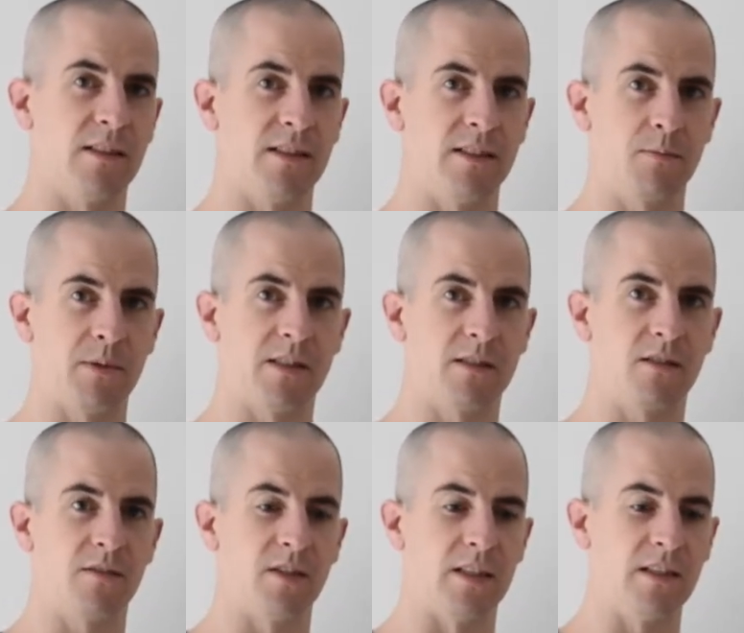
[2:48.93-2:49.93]
and it's been
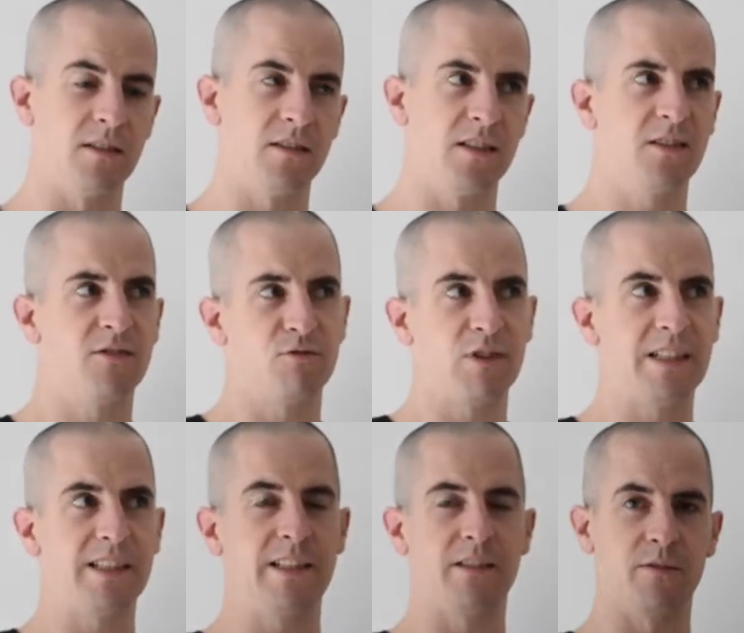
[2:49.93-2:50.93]
discovered that, you know, you don't
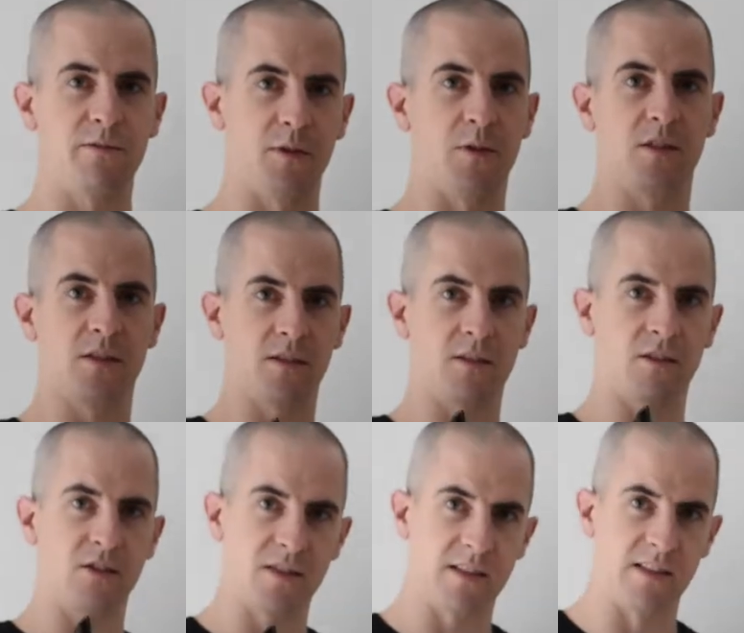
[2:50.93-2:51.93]
really need to focus on
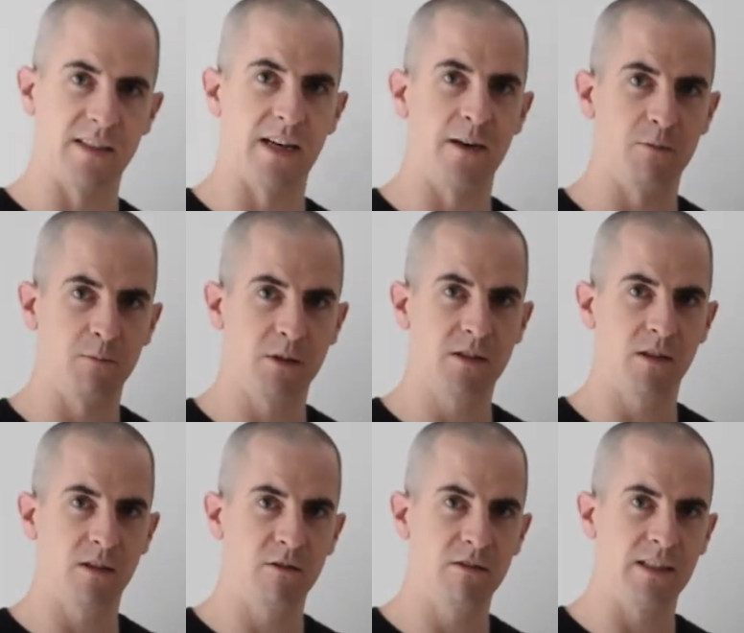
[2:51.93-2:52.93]
just the downwards
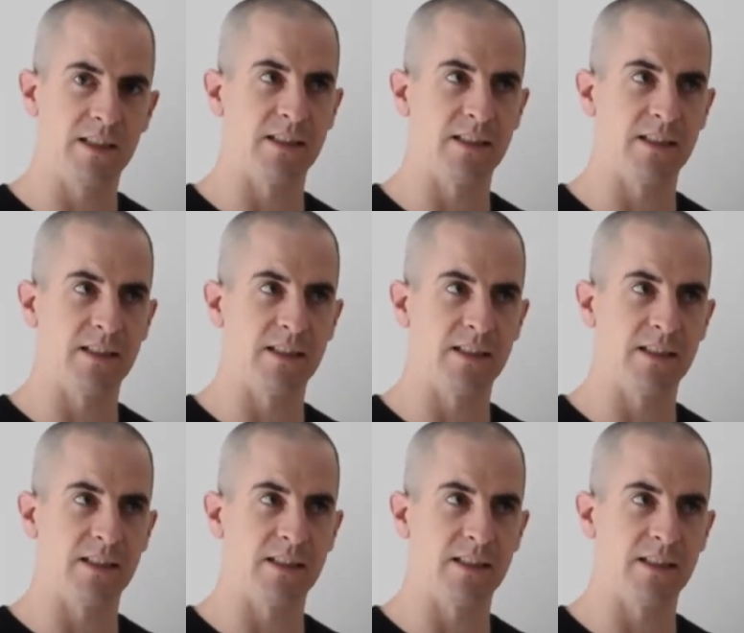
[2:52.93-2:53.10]
loading.